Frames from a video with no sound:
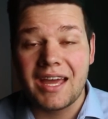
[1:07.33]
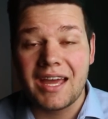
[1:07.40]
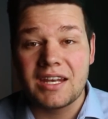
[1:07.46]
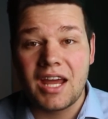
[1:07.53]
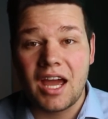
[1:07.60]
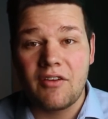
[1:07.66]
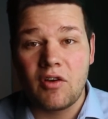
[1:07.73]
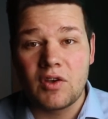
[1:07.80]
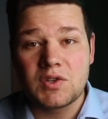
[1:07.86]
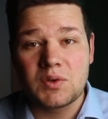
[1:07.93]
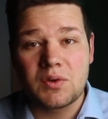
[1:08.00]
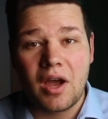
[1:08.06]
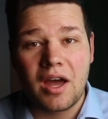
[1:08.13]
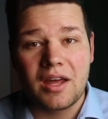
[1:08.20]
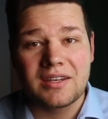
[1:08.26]
and I've
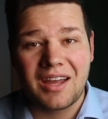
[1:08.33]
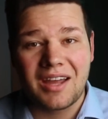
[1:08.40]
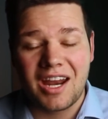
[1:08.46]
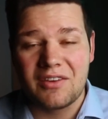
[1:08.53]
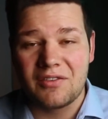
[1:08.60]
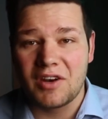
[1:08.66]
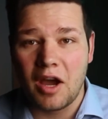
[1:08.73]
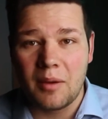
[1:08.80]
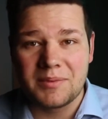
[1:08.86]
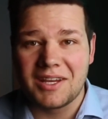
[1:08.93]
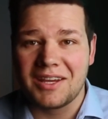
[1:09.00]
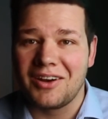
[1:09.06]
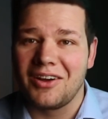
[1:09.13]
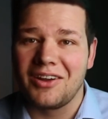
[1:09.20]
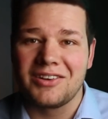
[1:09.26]
also got kind of an
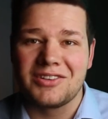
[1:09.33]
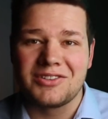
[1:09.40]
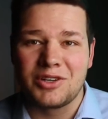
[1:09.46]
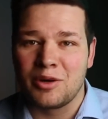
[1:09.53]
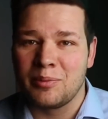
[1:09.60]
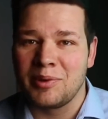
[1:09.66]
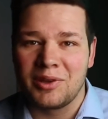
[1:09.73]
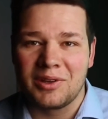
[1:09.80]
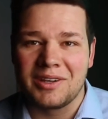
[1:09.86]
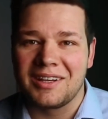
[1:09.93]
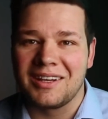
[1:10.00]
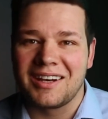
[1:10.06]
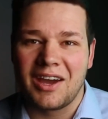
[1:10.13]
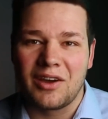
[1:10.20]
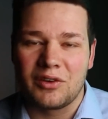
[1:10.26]
update on
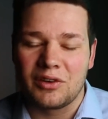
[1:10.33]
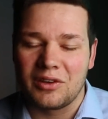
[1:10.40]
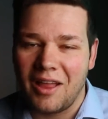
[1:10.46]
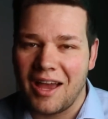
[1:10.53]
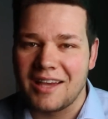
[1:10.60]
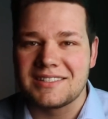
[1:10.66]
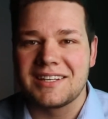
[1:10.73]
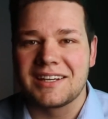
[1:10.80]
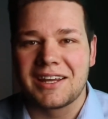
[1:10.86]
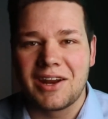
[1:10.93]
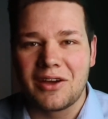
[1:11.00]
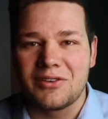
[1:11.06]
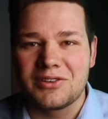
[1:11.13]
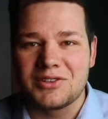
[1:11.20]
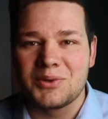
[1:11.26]
durability and how they're lasting and
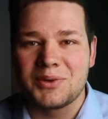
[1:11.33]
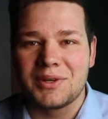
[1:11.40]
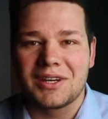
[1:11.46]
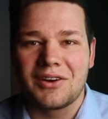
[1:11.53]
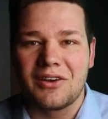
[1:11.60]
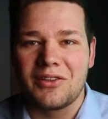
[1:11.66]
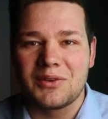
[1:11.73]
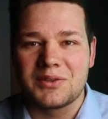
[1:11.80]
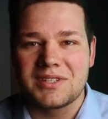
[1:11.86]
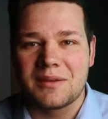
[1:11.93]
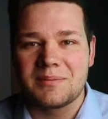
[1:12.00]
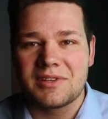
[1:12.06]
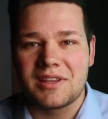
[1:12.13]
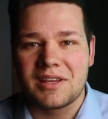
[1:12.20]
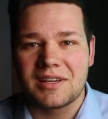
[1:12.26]
how they're doing and all those
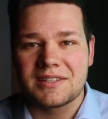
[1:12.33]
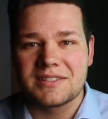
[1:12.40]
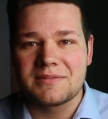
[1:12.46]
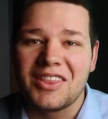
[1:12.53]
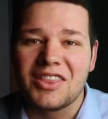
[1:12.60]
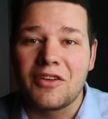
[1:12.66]
types of things.